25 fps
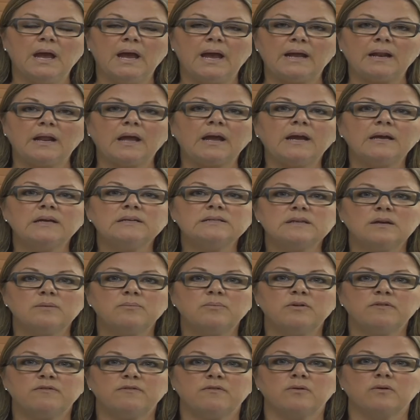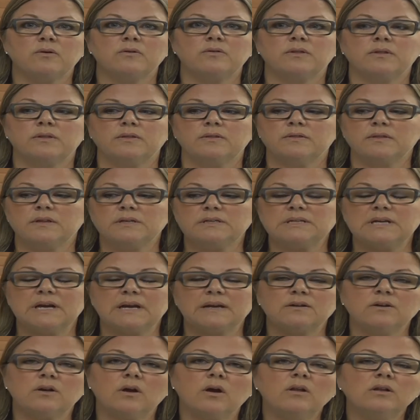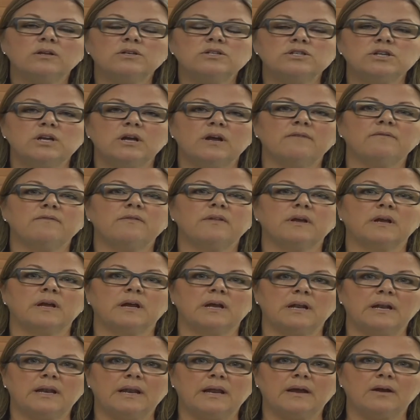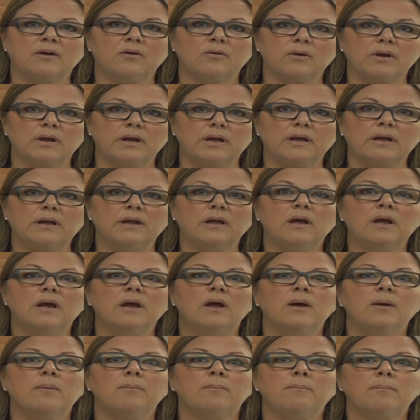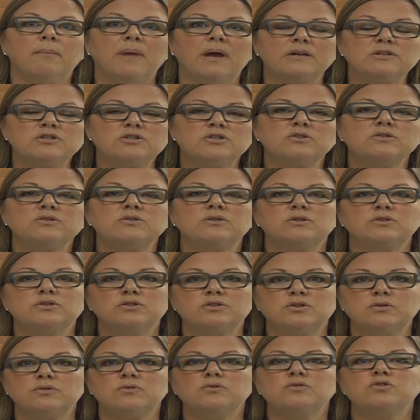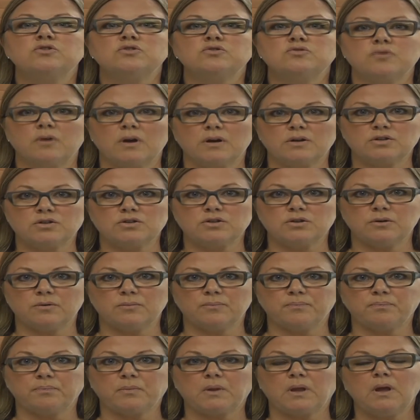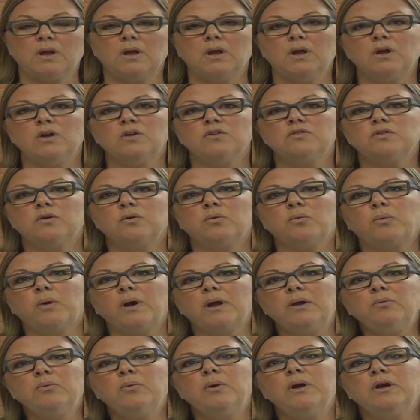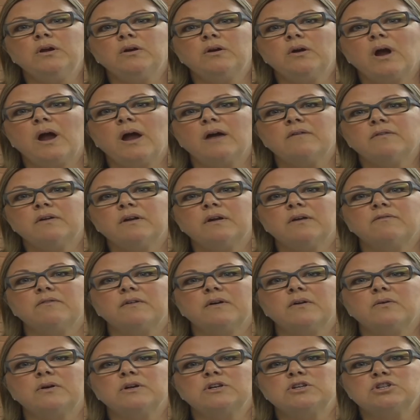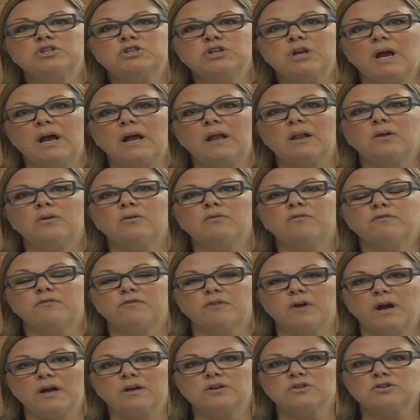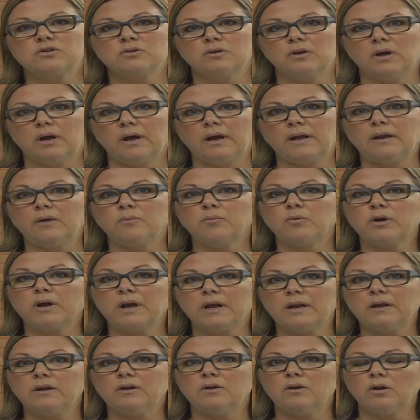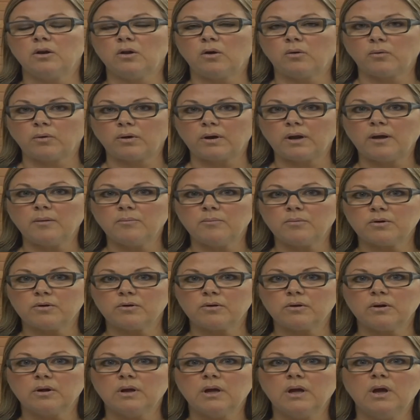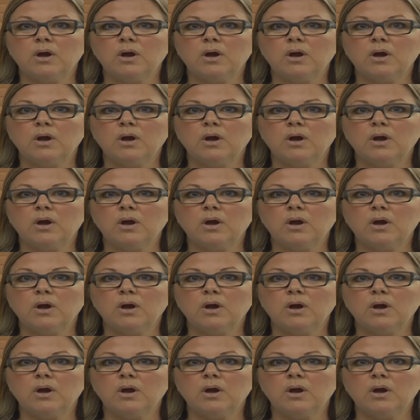And like I said before, the technology of the Canary measures the tooth structure. So when we are having a very shallow fracture line and we're getting a low number,